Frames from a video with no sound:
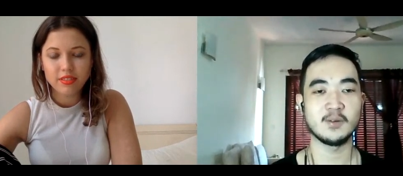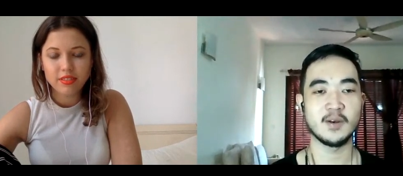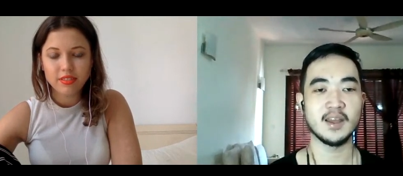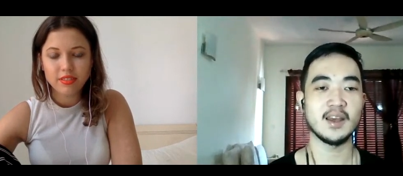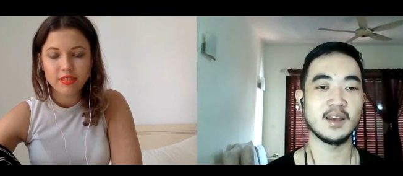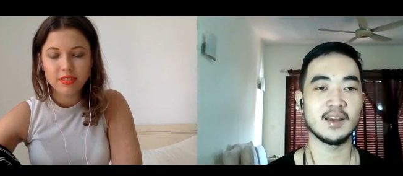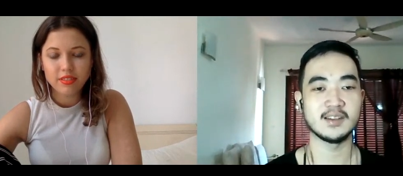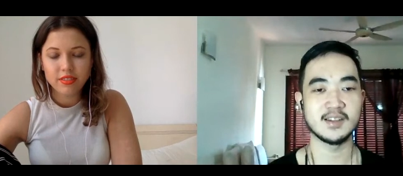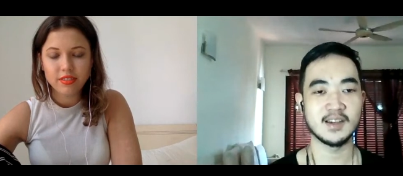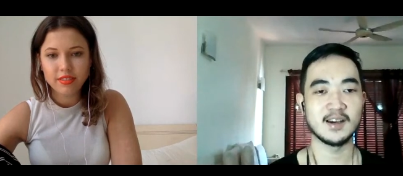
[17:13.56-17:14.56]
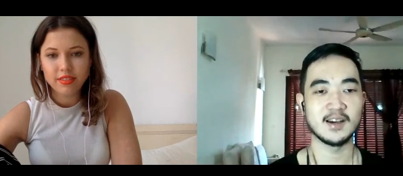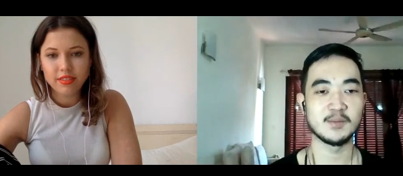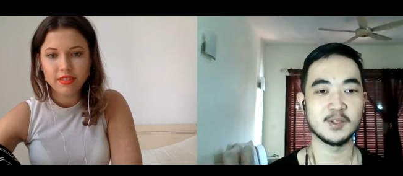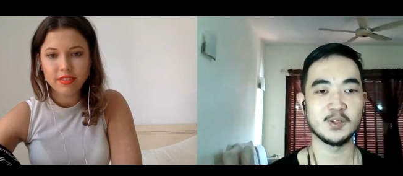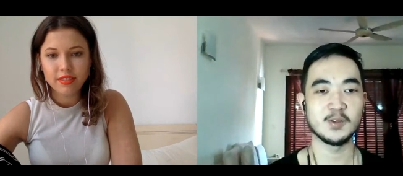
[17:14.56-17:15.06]
Speaker 1: way, and uh,
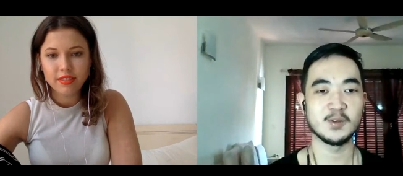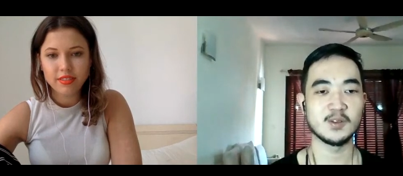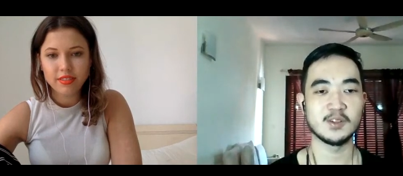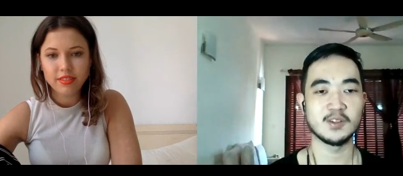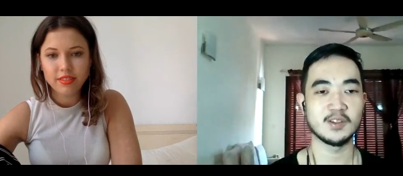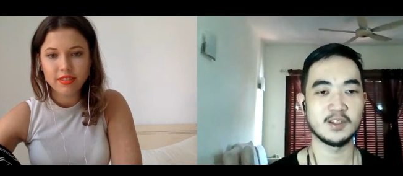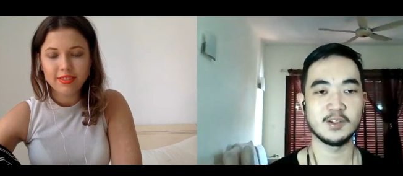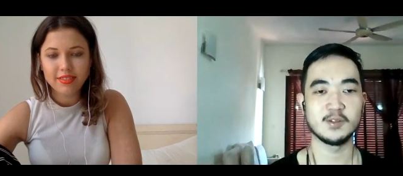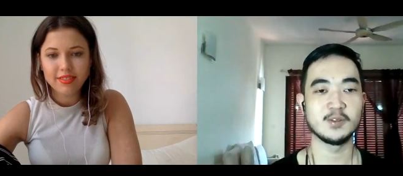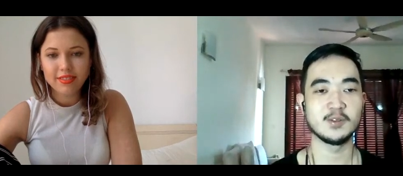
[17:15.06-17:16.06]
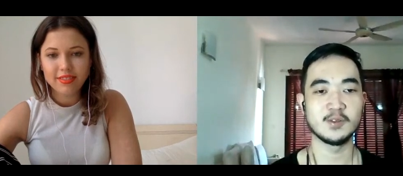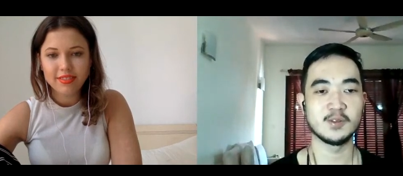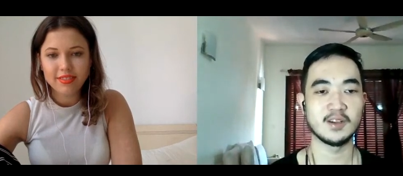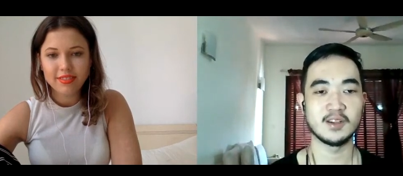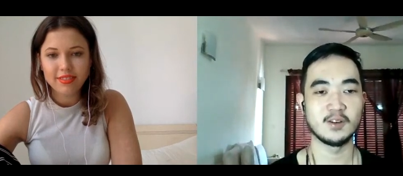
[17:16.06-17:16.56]
do you do you
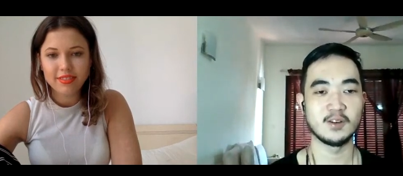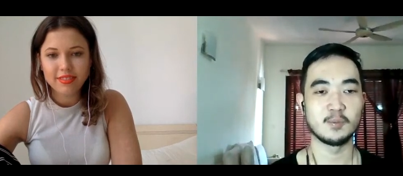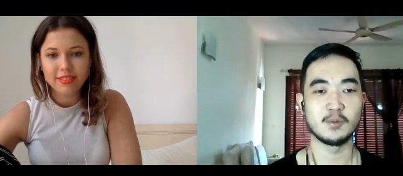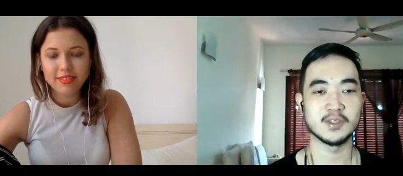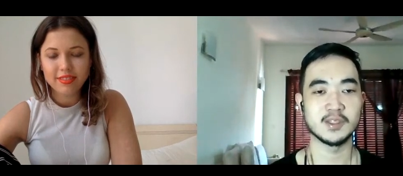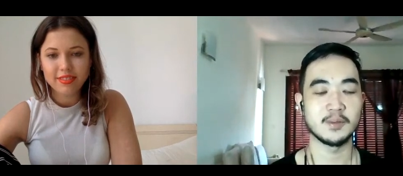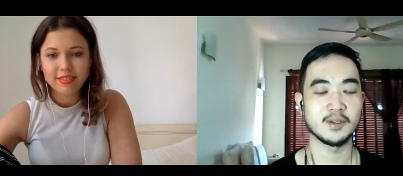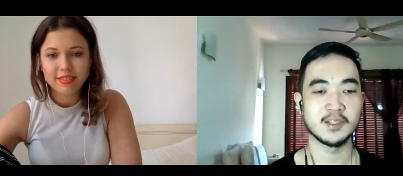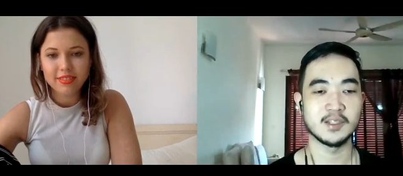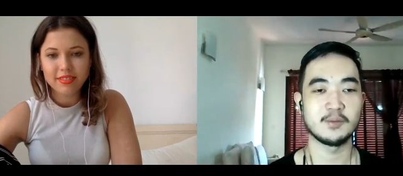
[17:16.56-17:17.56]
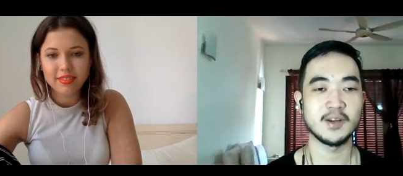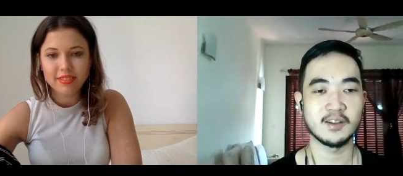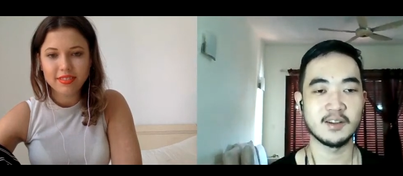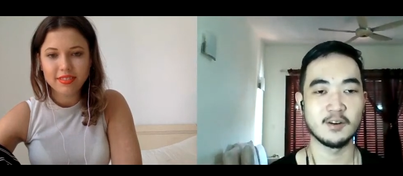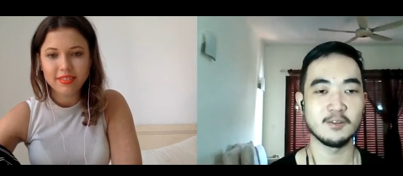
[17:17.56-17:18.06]
do your own personal
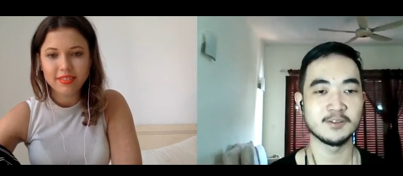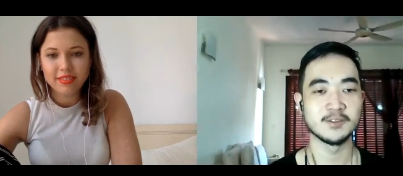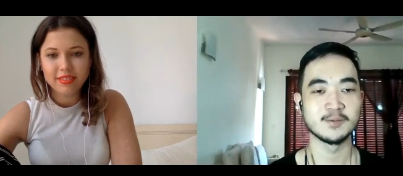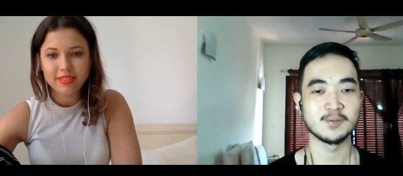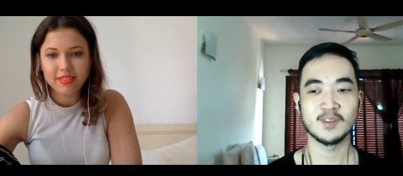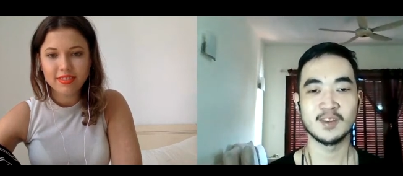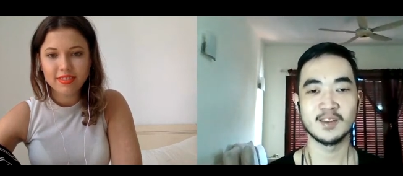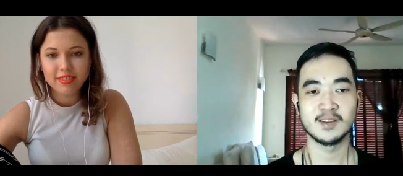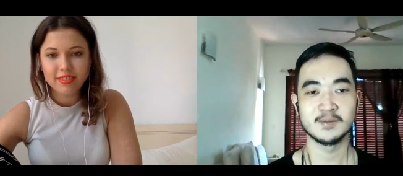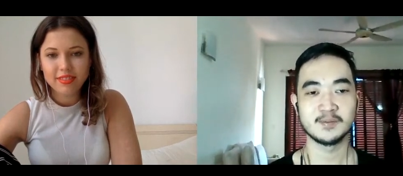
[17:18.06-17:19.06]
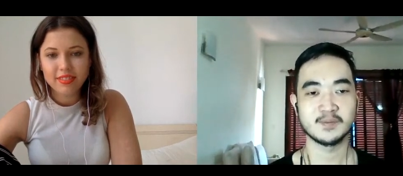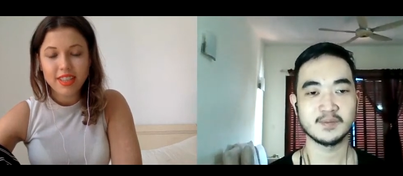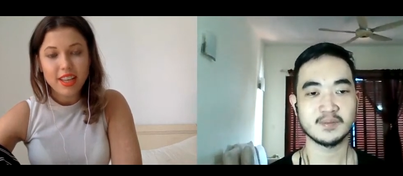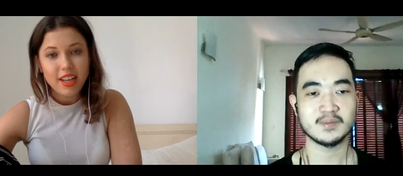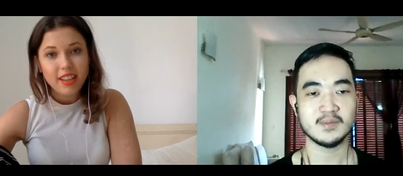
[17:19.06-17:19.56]
brand growth?
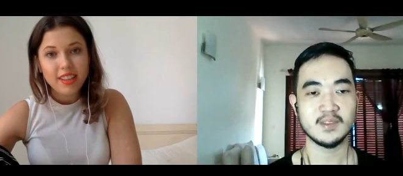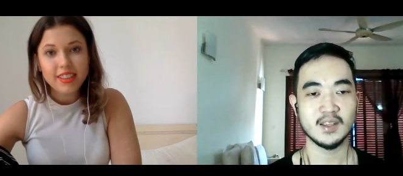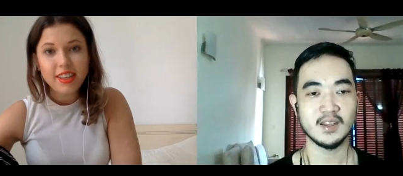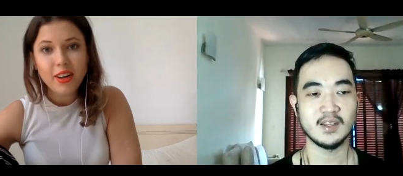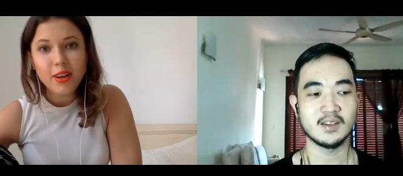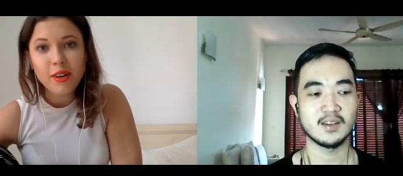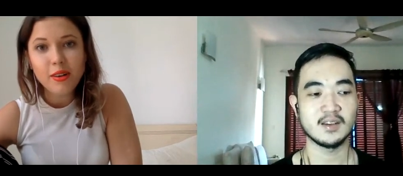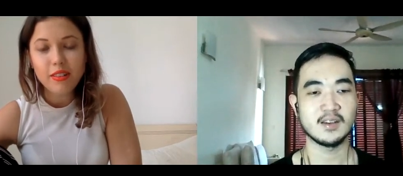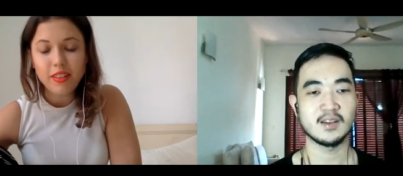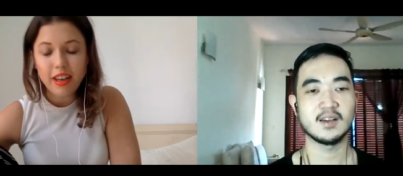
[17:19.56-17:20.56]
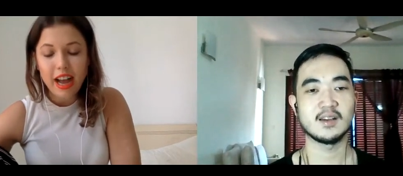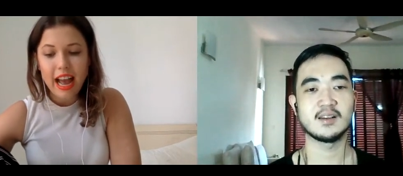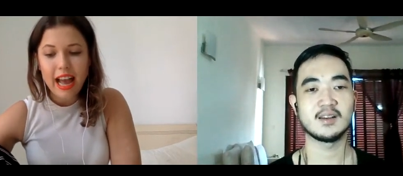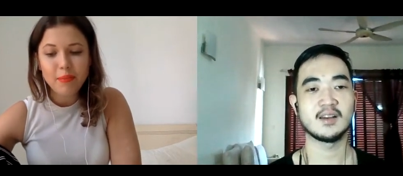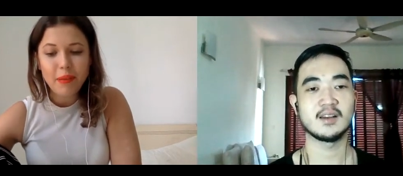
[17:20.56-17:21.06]
Speaker 2: So I
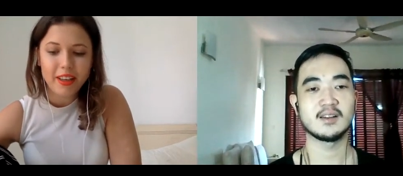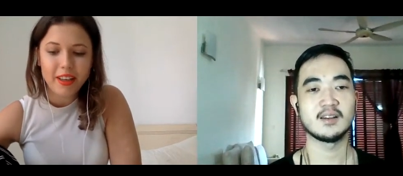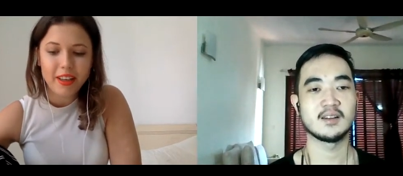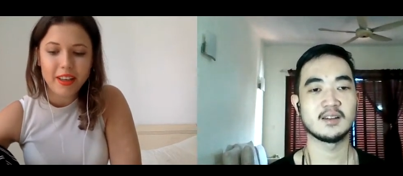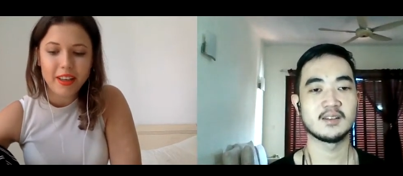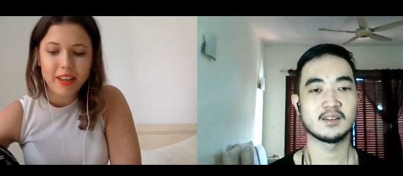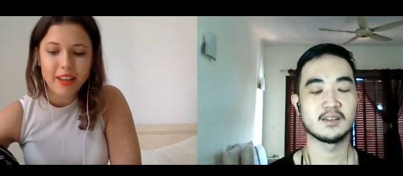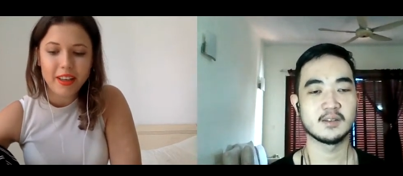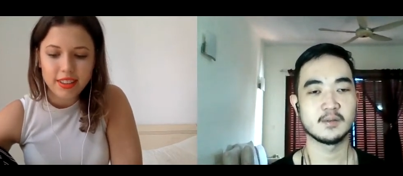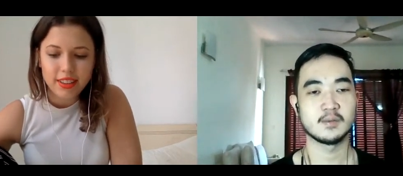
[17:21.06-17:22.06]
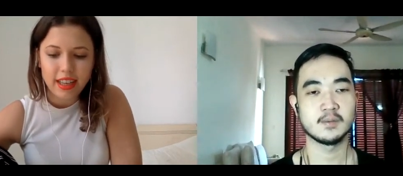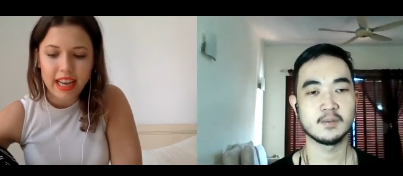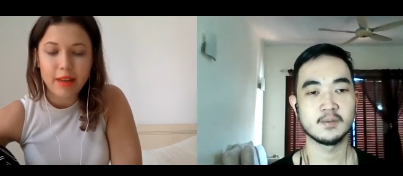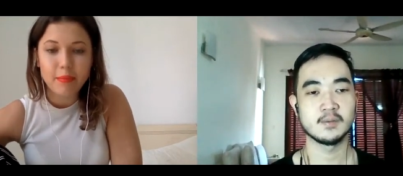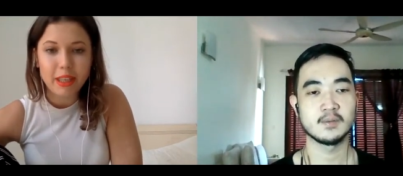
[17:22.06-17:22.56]
had my own brand.
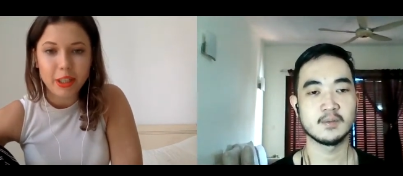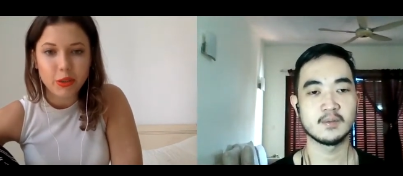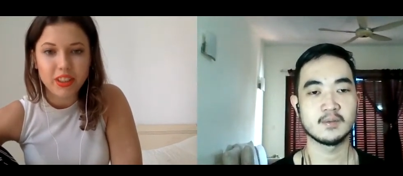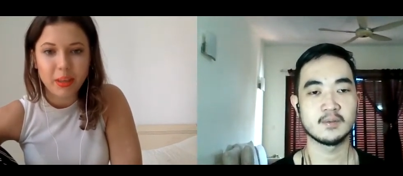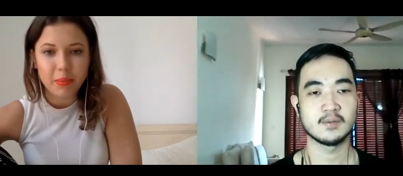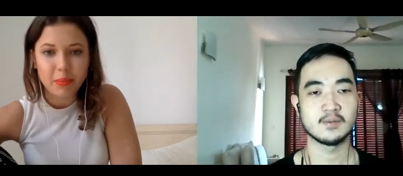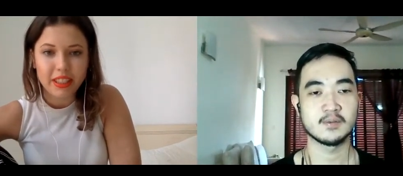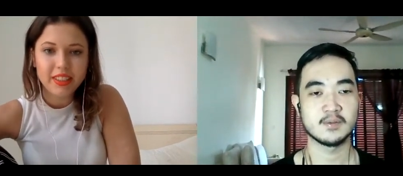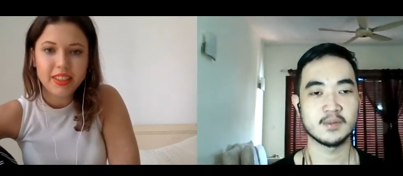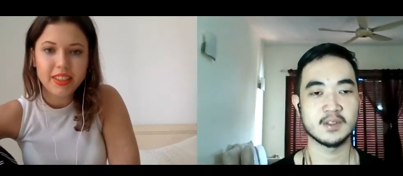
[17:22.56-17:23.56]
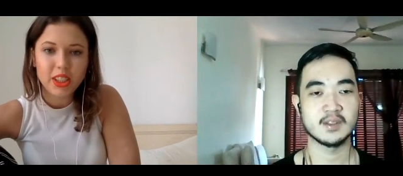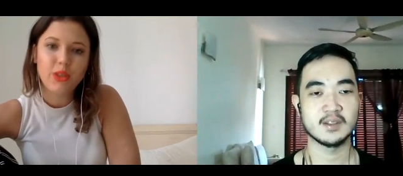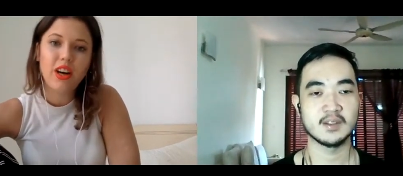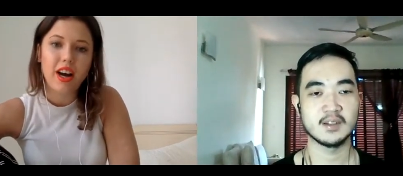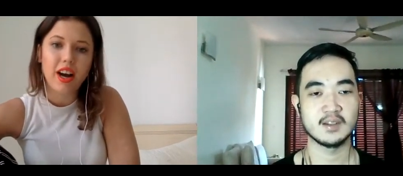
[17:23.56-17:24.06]
I had my own company,
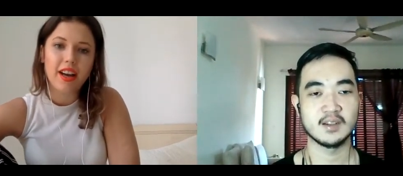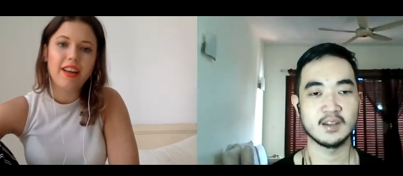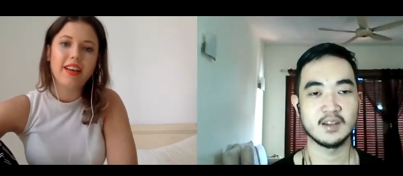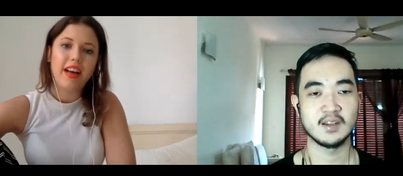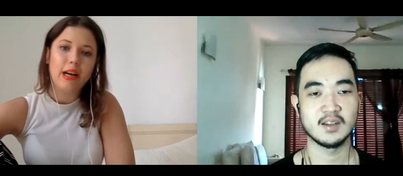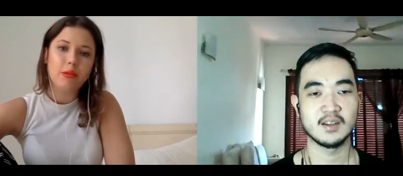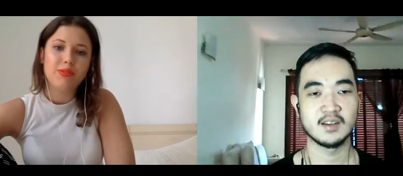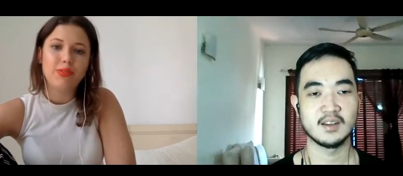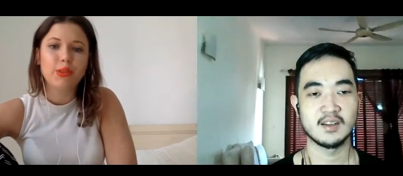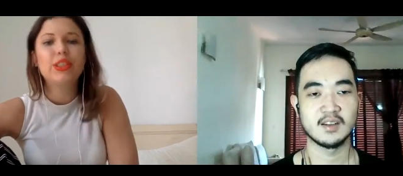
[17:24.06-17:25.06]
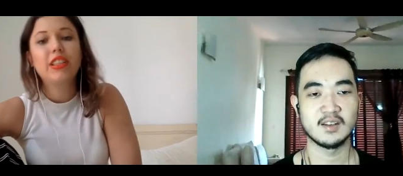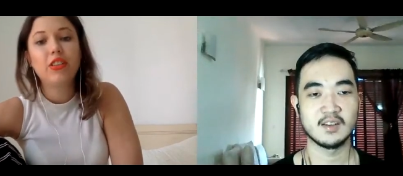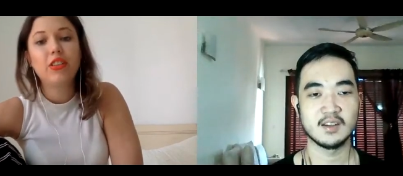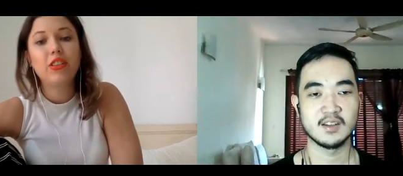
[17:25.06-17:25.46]
so I I was focusing on